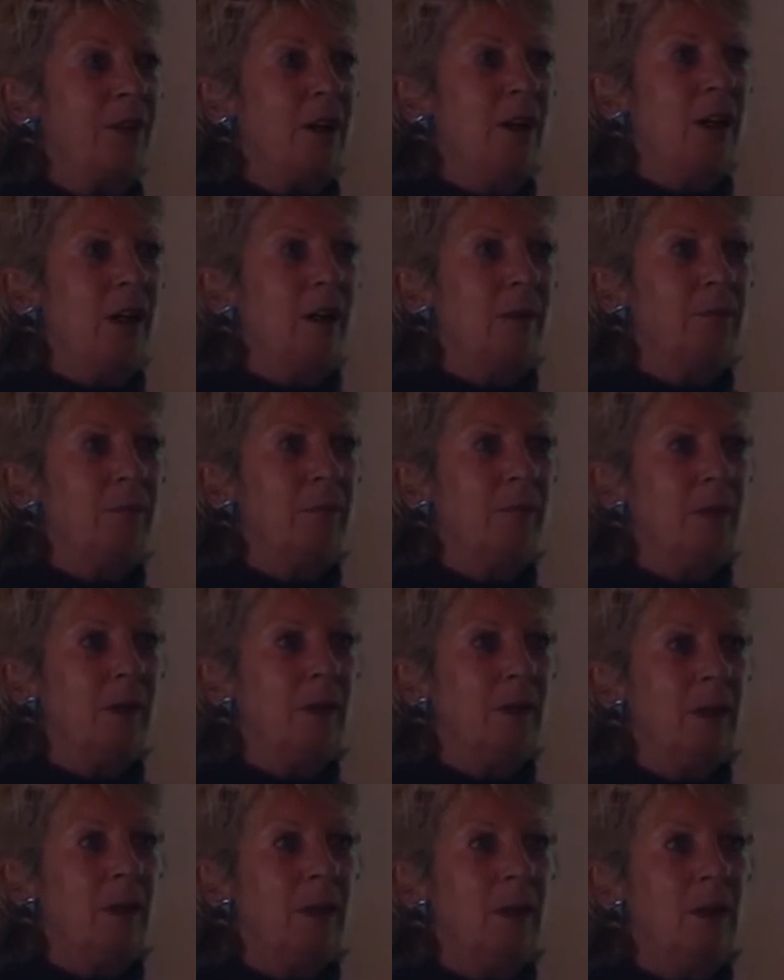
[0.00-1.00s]

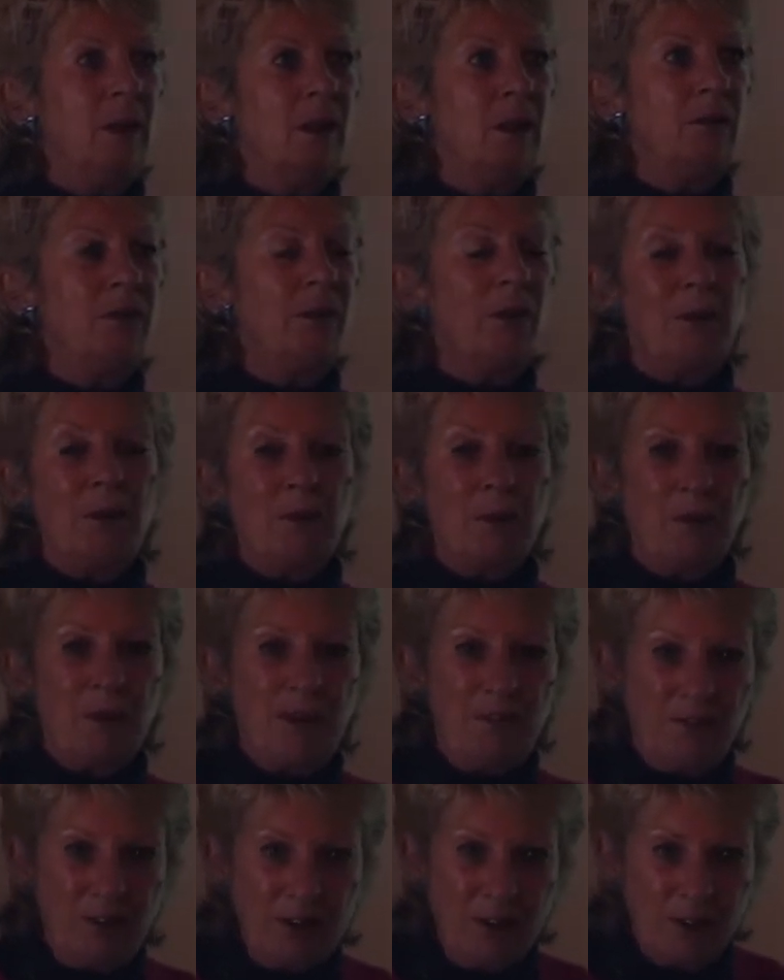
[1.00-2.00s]
a very
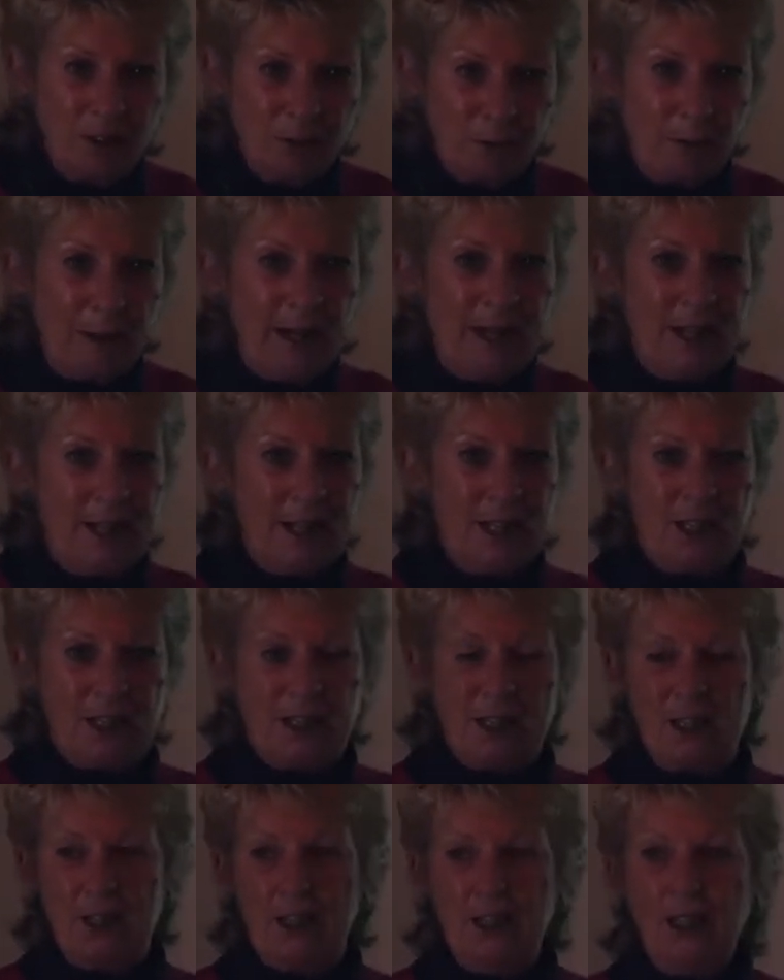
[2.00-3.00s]
revered
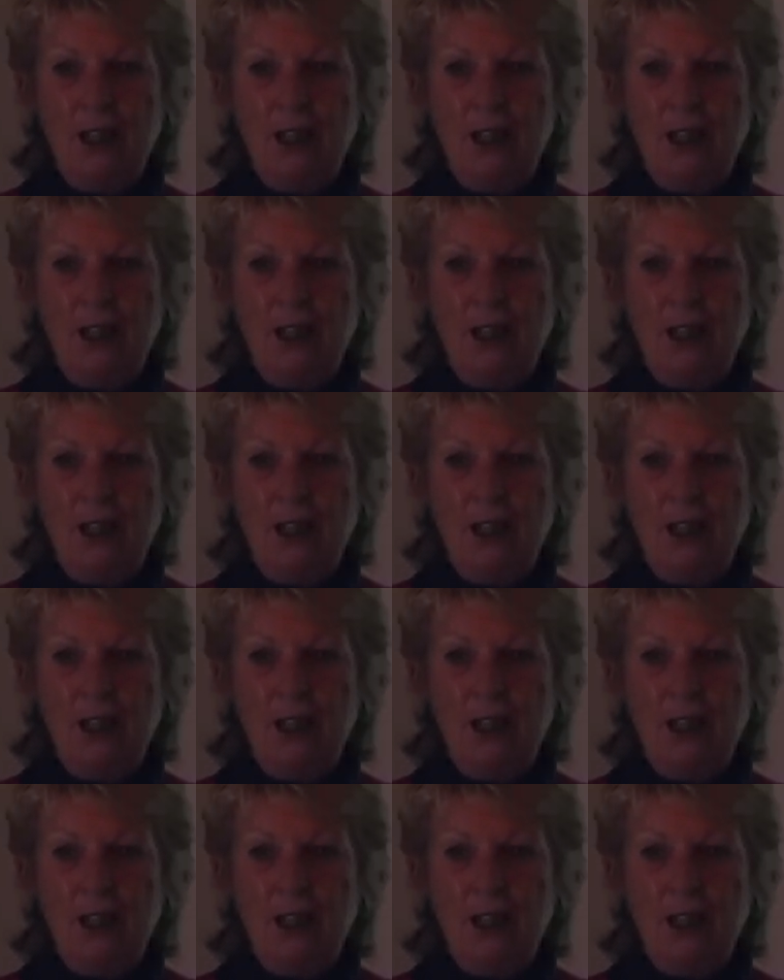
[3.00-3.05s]
place